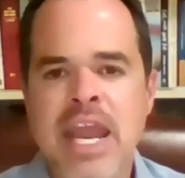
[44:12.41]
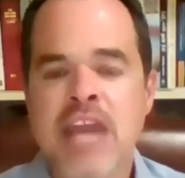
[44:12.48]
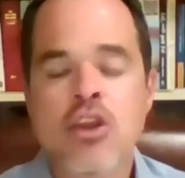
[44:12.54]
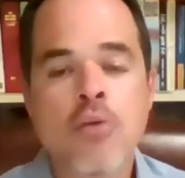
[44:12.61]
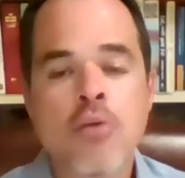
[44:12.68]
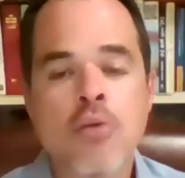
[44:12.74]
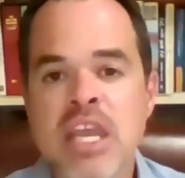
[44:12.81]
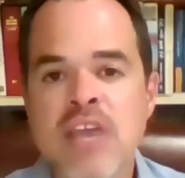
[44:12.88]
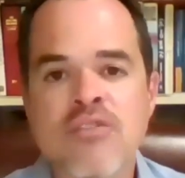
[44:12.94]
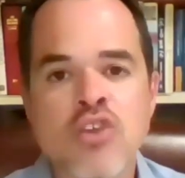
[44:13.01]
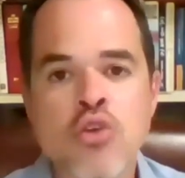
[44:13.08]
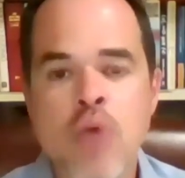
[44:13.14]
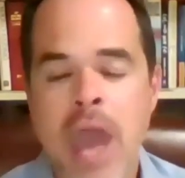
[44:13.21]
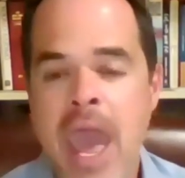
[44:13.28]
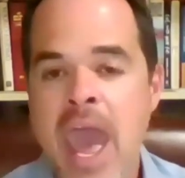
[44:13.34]
and I know many of
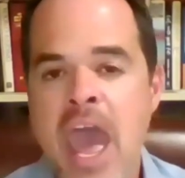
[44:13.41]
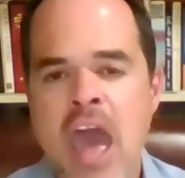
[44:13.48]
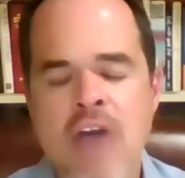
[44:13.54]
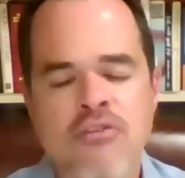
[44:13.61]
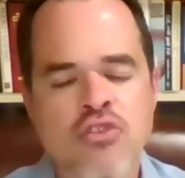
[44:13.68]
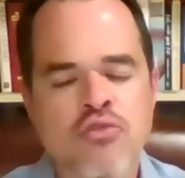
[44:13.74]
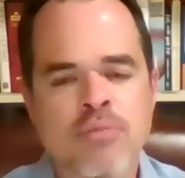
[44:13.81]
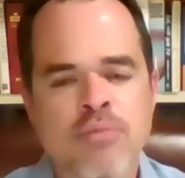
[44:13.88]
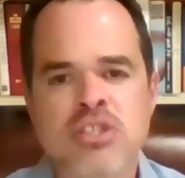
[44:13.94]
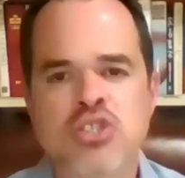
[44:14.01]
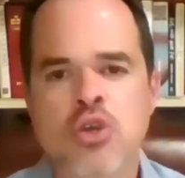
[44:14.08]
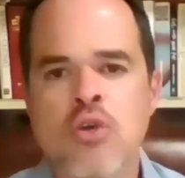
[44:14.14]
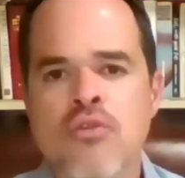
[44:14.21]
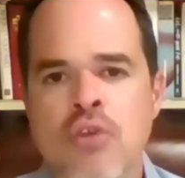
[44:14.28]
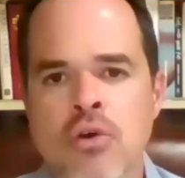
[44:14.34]
you have, you've been
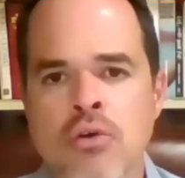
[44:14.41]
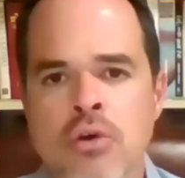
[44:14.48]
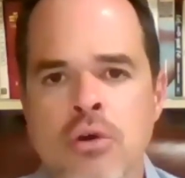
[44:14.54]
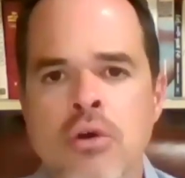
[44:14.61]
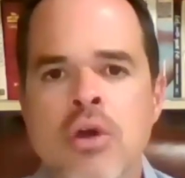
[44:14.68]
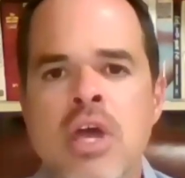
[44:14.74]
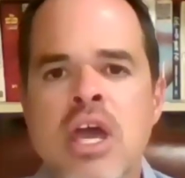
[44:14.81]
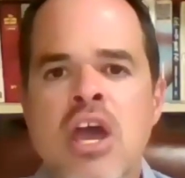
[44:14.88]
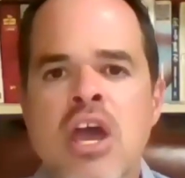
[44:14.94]
so vocal,